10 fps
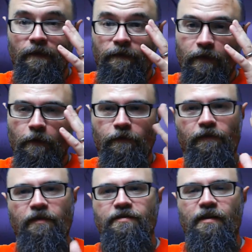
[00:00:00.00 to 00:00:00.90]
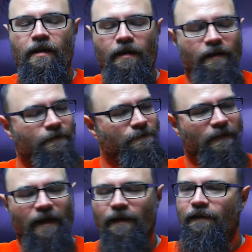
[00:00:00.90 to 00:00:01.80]
So CGI
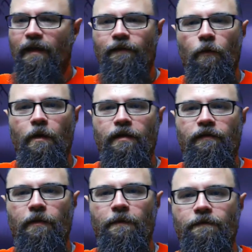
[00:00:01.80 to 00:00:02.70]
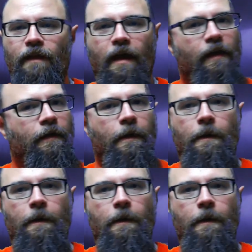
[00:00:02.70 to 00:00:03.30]
kind of takes away some of that